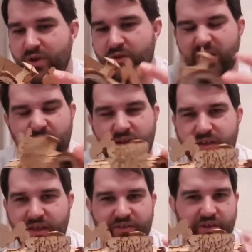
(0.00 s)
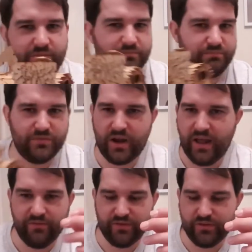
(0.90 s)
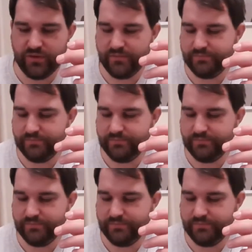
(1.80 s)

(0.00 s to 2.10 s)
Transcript: I really like it. That's like, don't have to do